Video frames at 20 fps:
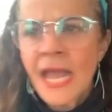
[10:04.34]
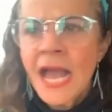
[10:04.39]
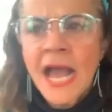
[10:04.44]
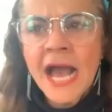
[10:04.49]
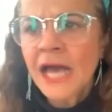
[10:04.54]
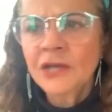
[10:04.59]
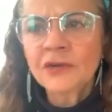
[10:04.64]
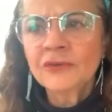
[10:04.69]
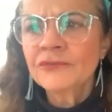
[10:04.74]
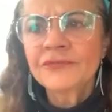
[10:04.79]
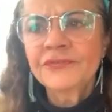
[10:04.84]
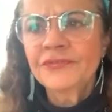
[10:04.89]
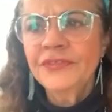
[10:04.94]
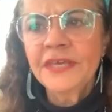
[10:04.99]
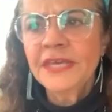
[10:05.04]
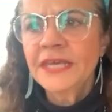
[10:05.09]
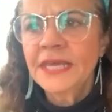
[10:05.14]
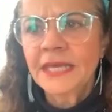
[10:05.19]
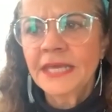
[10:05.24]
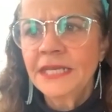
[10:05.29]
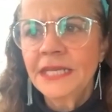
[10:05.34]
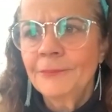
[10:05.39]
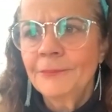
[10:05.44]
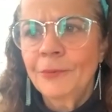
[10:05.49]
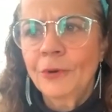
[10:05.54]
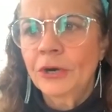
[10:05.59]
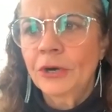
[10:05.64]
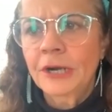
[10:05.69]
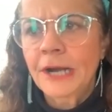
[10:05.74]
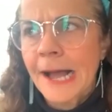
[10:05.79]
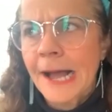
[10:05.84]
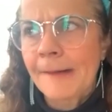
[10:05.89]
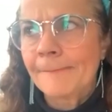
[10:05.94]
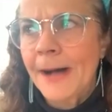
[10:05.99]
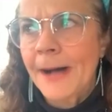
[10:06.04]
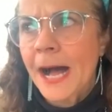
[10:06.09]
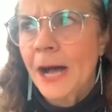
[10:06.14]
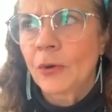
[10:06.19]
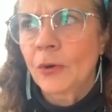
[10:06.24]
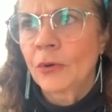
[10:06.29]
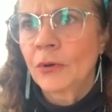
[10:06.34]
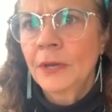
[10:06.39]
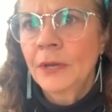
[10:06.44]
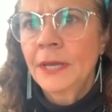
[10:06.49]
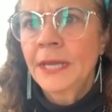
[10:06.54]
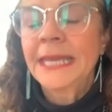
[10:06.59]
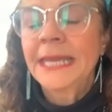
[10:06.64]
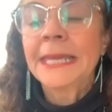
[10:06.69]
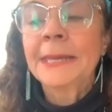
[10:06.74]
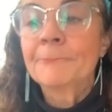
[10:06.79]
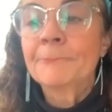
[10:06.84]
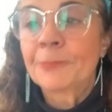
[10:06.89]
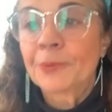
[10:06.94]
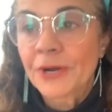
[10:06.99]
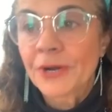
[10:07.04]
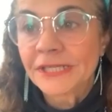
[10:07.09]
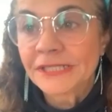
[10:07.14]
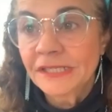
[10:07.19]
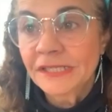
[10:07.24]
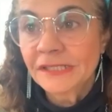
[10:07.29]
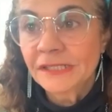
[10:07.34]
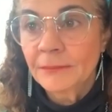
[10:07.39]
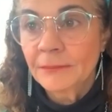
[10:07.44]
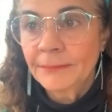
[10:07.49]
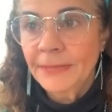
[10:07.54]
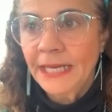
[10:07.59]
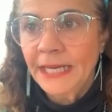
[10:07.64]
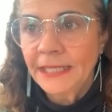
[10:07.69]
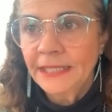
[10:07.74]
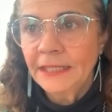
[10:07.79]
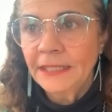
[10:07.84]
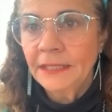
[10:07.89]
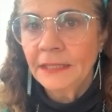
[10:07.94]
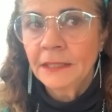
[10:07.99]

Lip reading: I don't think anymore about impressing somebody.